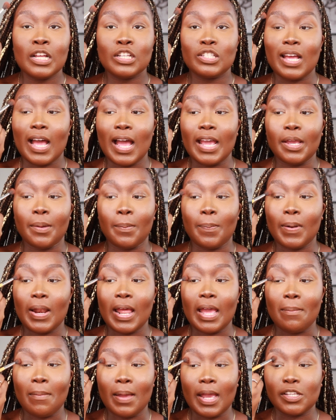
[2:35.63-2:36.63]
So I
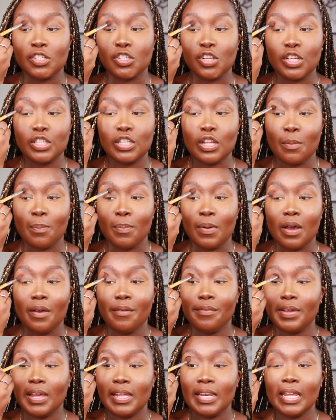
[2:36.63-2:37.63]
apply mine just
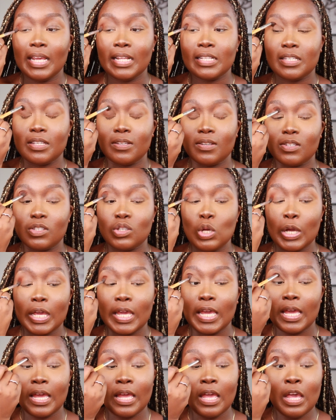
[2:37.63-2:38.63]
above and into the
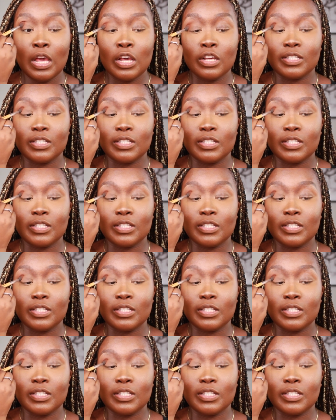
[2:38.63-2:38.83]
socket.